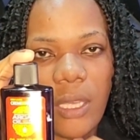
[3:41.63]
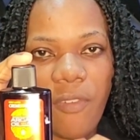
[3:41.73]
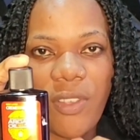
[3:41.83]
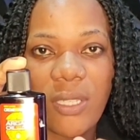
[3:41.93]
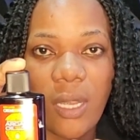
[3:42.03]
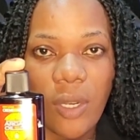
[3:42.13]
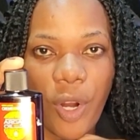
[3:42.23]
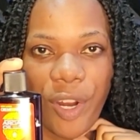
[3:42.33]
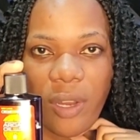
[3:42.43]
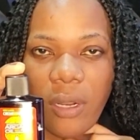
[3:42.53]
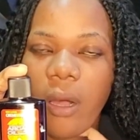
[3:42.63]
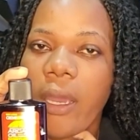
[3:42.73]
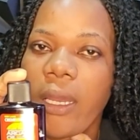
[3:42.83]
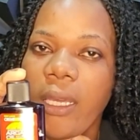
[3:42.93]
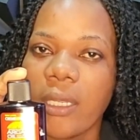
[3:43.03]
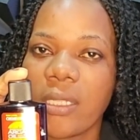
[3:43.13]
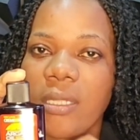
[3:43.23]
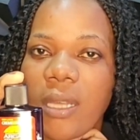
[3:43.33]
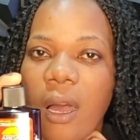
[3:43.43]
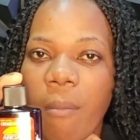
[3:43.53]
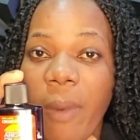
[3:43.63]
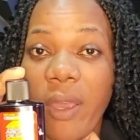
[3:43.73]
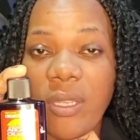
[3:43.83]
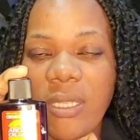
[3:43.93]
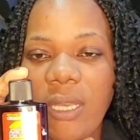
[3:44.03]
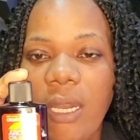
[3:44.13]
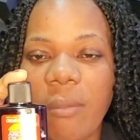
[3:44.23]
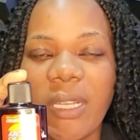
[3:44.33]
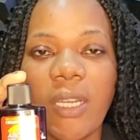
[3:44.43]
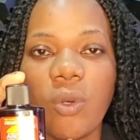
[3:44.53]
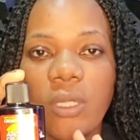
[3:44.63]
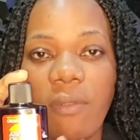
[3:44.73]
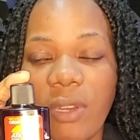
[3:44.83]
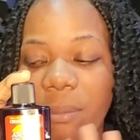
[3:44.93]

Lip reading: If it's not argan oil, it is BioSilk, but I don't have any